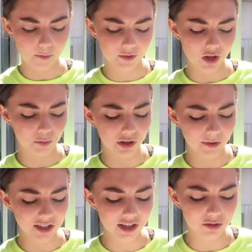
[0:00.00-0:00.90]
So pretty
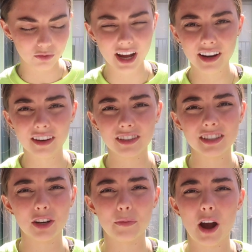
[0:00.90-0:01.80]
much I just
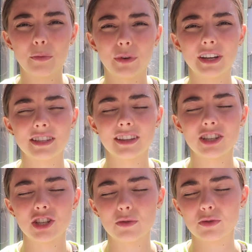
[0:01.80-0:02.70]
did her PowerPoints, and
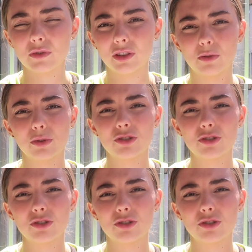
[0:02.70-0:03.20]
then she was really cool.